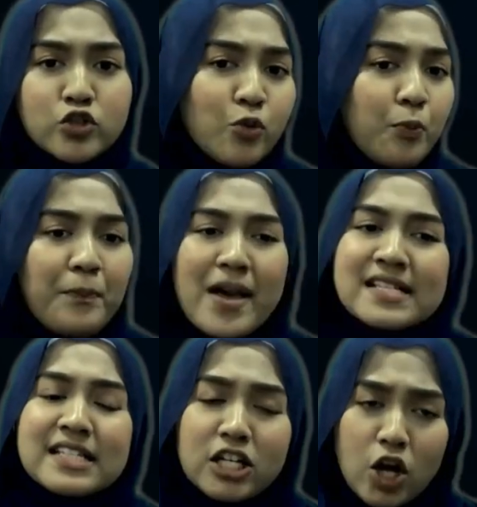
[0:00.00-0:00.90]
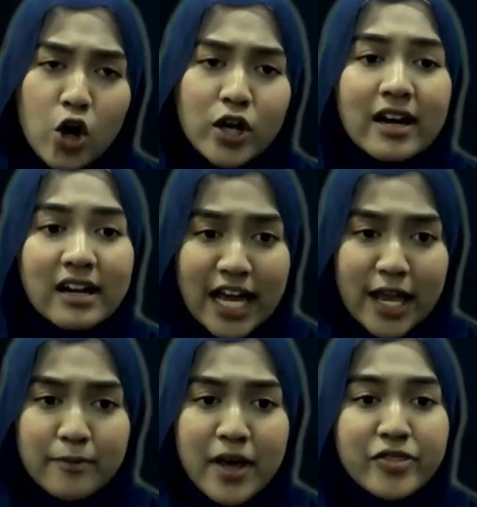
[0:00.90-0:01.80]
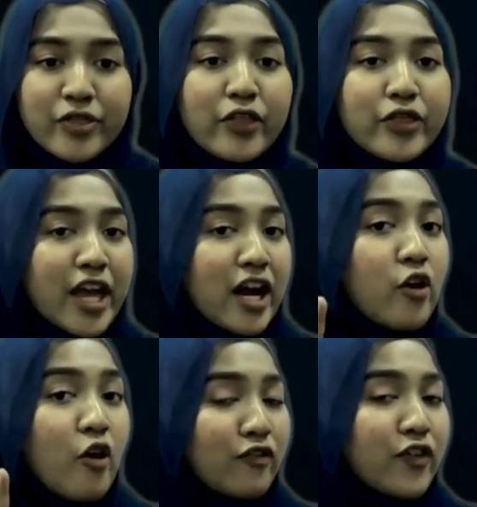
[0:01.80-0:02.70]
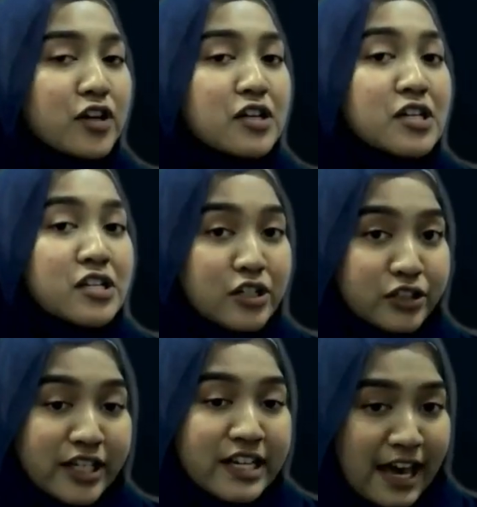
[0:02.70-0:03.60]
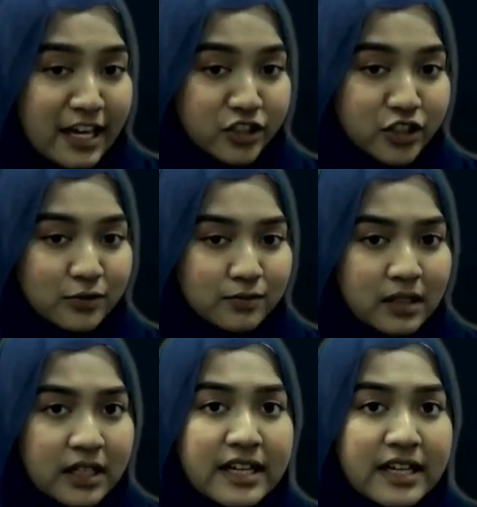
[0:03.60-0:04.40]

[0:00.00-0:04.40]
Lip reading: to pass along a claim that they are over a certain age.